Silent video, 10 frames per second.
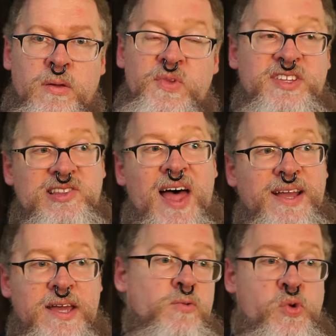It's
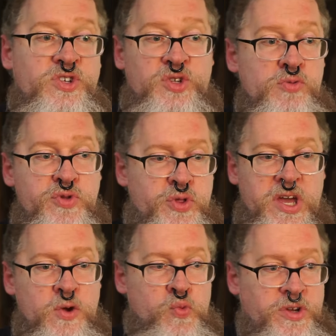like it was
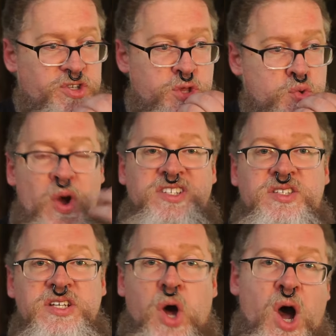it was
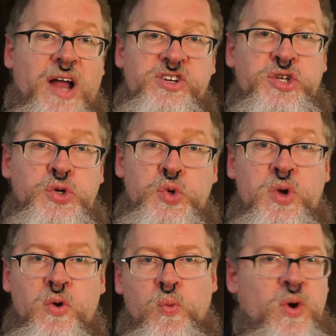thrusted onto
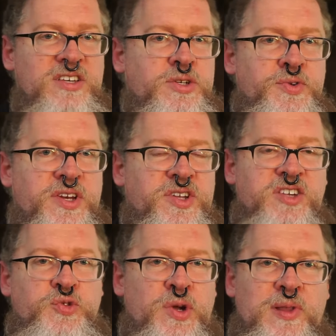Western
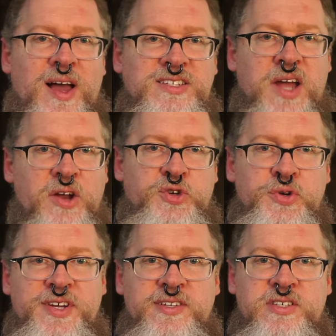industrialized
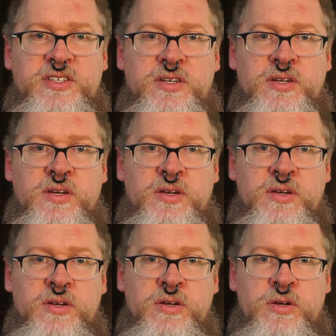countries
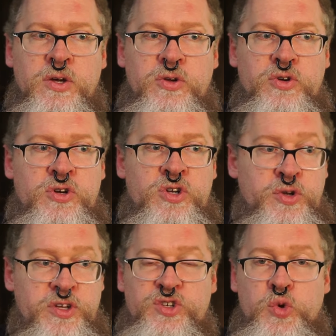
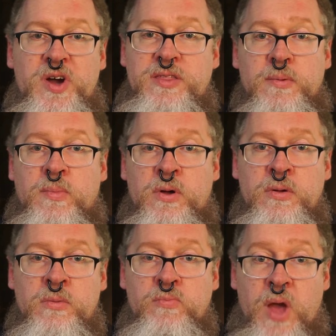to destroy them.
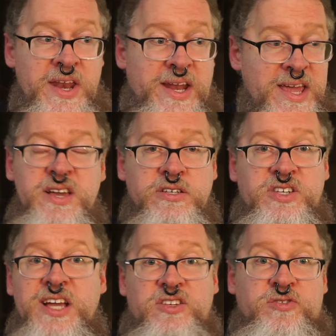And it is.
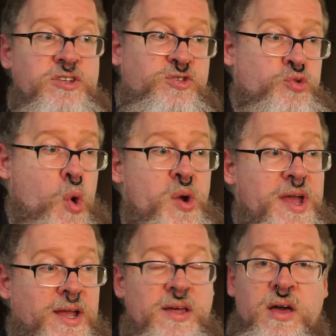It's
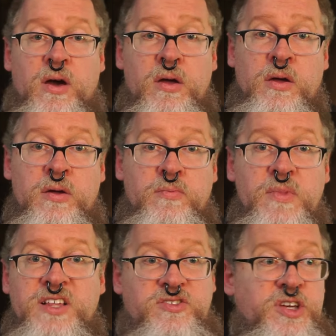destroying.
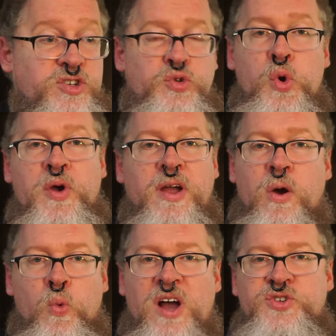It's
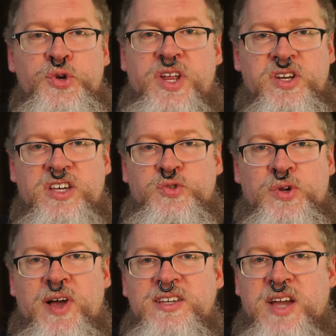destroying Western
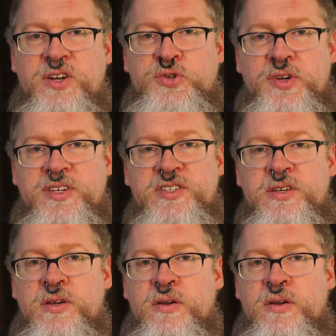industrialized countries.